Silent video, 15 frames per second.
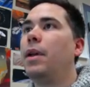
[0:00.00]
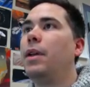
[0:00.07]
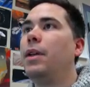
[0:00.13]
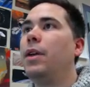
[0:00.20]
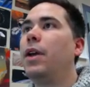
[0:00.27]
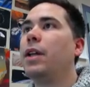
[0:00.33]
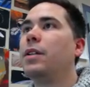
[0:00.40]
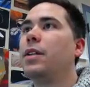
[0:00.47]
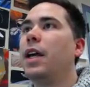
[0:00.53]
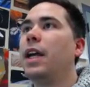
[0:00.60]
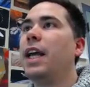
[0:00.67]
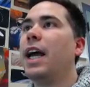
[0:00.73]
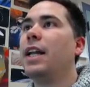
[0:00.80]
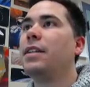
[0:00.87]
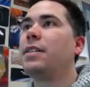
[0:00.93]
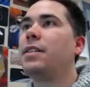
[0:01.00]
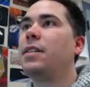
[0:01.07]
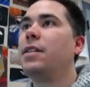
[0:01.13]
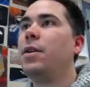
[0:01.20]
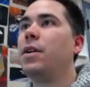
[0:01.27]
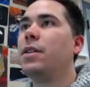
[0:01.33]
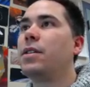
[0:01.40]
You
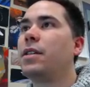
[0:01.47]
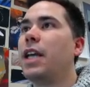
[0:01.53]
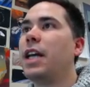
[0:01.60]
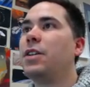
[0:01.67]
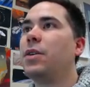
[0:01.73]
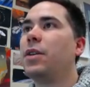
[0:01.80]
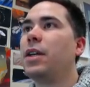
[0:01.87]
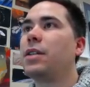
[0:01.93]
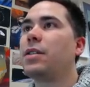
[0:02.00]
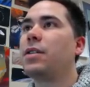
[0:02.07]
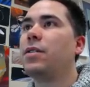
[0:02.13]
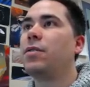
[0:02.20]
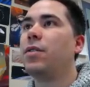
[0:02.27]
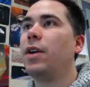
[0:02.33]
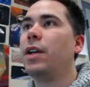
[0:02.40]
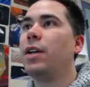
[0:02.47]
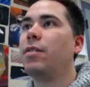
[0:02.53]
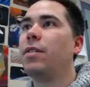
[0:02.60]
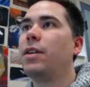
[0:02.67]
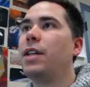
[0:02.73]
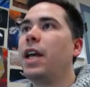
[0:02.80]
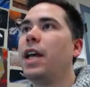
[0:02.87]
can schedule this for a
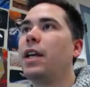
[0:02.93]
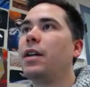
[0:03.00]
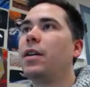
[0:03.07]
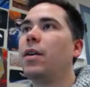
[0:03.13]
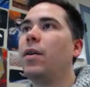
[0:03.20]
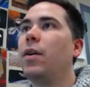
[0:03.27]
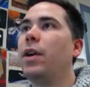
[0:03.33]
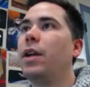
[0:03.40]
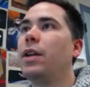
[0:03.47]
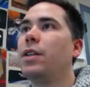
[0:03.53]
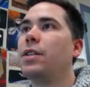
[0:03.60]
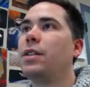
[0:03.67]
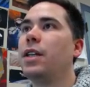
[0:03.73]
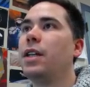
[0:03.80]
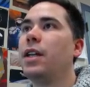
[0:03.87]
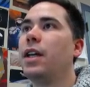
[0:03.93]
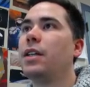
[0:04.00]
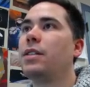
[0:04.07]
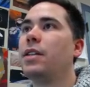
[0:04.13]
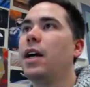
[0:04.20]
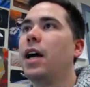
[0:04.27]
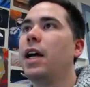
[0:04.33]
different day, or you can just hit
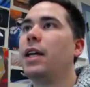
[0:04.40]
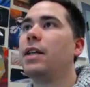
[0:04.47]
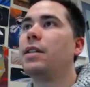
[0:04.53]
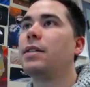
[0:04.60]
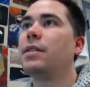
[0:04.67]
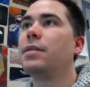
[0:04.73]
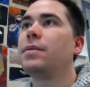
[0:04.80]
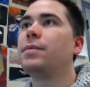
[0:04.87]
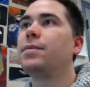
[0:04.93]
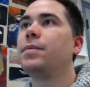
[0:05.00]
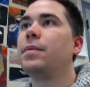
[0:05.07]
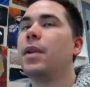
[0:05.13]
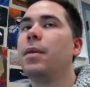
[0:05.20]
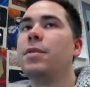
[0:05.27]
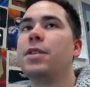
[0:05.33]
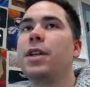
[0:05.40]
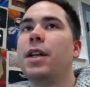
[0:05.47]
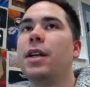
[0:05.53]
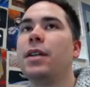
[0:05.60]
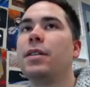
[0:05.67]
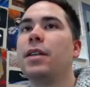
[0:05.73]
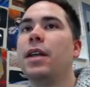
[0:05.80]
assign. I'm just going
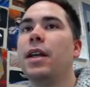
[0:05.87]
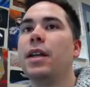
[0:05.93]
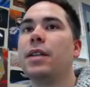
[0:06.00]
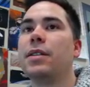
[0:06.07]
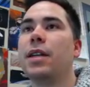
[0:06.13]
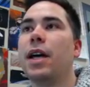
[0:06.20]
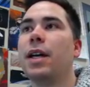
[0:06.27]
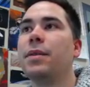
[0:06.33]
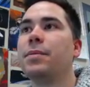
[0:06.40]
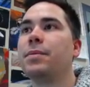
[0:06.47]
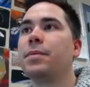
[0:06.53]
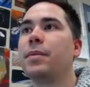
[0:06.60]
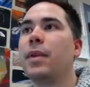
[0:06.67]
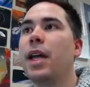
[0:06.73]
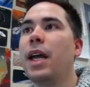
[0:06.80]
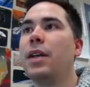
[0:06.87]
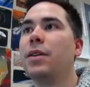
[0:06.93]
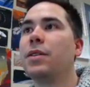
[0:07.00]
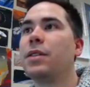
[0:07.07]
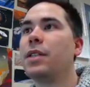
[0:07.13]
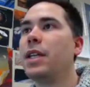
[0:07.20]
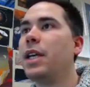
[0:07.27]
to hit assign, and you'll
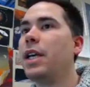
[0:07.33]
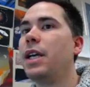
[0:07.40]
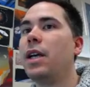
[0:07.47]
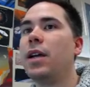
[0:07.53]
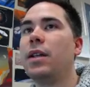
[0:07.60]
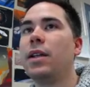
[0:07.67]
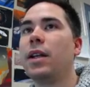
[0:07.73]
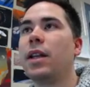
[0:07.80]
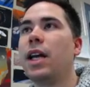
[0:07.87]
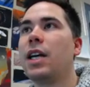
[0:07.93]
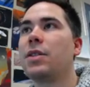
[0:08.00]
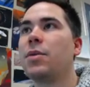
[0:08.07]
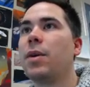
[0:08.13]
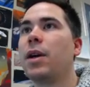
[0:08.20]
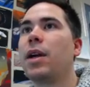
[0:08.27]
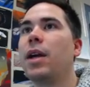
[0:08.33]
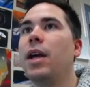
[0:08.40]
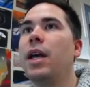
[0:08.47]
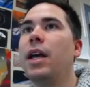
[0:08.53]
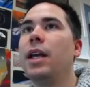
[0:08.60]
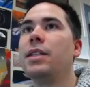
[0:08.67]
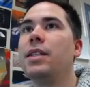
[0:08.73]
see on the classwork
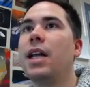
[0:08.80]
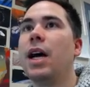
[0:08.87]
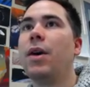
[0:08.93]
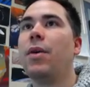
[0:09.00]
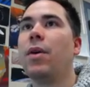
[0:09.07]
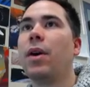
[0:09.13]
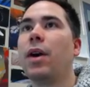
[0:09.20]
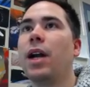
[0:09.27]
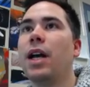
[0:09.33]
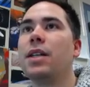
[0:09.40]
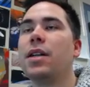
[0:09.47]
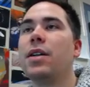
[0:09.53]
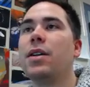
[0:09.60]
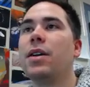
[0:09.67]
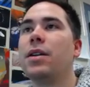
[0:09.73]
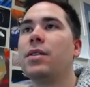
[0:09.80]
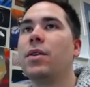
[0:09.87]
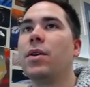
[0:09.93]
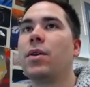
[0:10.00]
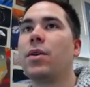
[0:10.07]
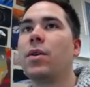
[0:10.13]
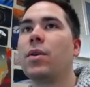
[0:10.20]
it's now organized under
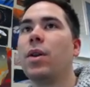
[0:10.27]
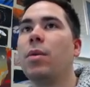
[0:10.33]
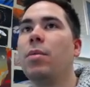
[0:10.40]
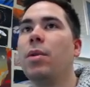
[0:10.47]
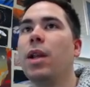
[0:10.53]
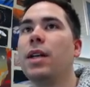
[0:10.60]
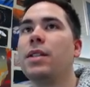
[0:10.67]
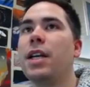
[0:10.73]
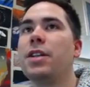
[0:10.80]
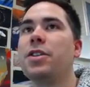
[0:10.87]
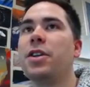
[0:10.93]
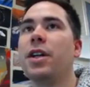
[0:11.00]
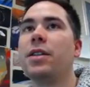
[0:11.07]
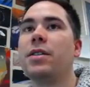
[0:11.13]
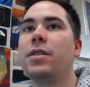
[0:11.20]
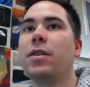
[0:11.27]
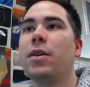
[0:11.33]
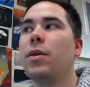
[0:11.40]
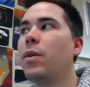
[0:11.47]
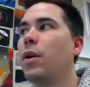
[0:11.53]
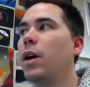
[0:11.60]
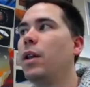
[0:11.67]
historical globalization. And
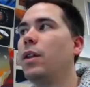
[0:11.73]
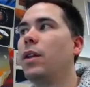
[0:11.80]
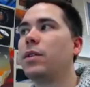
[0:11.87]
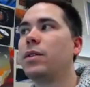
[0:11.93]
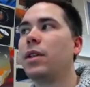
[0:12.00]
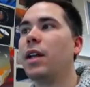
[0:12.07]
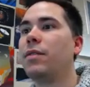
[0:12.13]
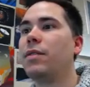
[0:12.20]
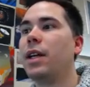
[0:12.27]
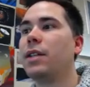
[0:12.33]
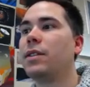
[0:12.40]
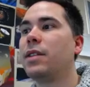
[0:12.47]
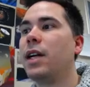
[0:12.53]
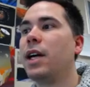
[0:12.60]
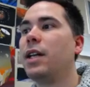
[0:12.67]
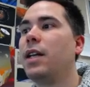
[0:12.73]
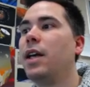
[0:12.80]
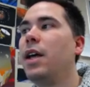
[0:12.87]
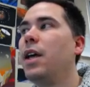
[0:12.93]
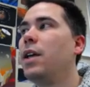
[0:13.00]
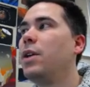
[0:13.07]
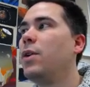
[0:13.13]
so on this left-hand side,
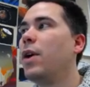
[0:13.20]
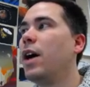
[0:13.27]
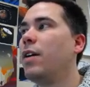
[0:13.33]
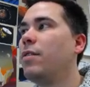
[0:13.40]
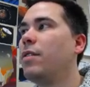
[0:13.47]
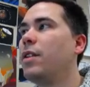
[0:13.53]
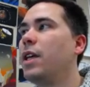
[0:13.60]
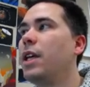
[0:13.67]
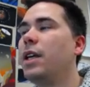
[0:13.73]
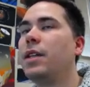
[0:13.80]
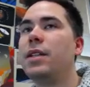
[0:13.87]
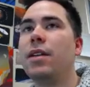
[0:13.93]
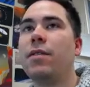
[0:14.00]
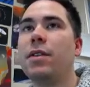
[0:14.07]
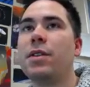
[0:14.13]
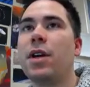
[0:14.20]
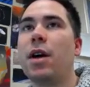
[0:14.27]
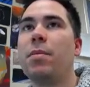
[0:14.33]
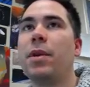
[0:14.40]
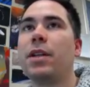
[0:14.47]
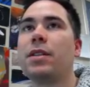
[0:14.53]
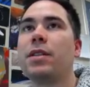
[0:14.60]
you have the different
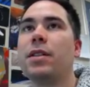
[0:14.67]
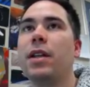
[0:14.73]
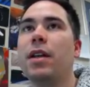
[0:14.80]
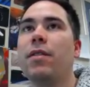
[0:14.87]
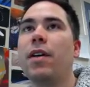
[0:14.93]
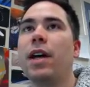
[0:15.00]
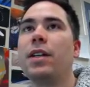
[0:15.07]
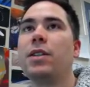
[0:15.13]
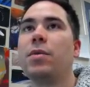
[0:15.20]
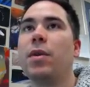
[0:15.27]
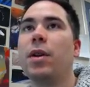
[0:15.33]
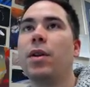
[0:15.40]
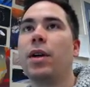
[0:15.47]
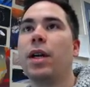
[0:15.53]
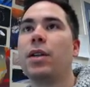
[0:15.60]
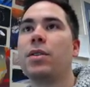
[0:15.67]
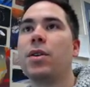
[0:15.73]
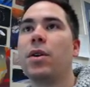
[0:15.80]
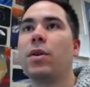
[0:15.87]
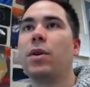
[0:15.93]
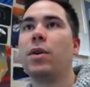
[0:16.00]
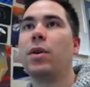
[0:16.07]
topics. If I just want to look at
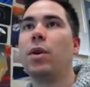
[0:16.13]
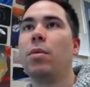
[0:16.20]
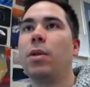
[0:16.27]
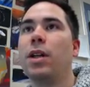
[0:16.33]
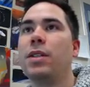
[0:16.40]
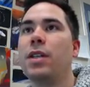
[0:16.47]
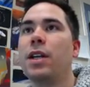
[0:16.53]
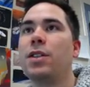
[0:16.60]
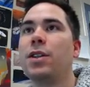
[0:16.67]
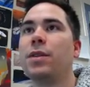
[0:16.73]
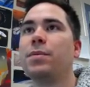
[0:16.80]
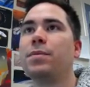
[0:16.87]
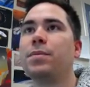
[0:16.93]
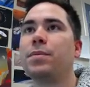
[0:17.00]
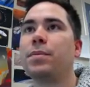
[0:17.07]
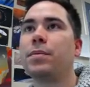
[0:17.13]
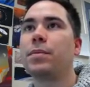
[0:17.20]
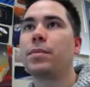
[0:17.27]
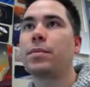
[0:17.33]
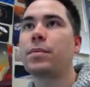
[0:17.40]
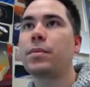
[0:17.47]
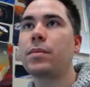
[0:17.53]
historical globalization,
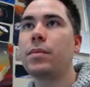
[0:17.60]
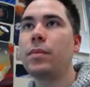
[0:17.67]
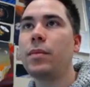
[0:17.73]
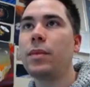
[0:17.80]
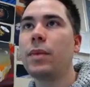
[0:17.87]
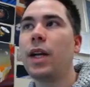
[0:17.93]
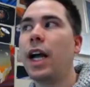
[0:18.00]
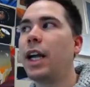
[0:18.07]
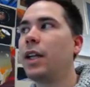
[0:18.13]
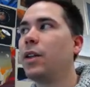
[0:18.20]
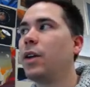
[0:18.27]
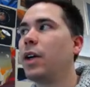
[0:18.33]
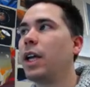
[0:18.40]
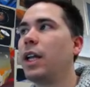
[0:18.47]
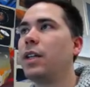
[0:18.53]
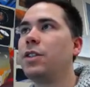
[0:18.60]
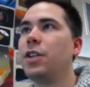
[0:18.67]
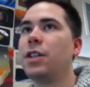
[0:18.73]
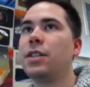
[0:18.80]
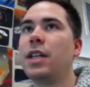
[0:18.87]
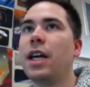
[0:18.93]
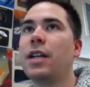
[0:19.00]
I can look at
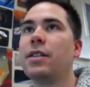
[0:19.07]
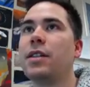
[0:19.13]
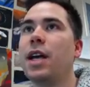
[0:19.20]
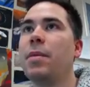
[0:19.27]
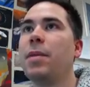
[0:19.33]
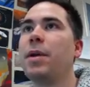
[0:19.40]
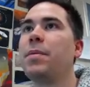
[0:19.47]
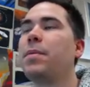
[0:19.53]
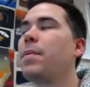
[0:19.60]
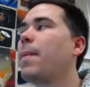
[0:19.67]
just that assignment.